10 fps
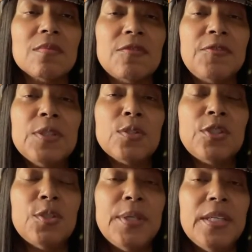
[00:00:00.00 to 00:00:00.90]
feel
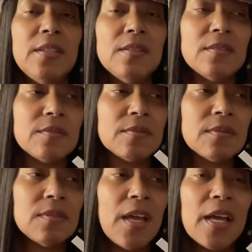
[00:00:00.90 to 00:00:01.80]
to it,
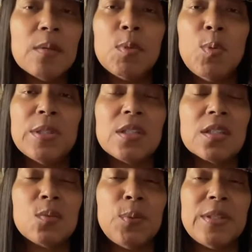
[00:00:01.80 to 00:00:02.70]
edible with
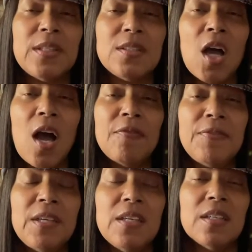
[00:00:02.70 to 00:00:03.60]
the
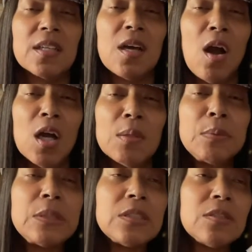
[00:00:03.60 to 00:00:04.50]
toffee and the
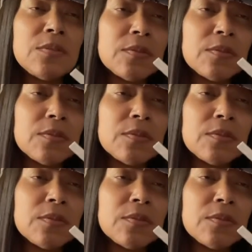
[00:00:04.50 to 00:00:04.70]
caramel.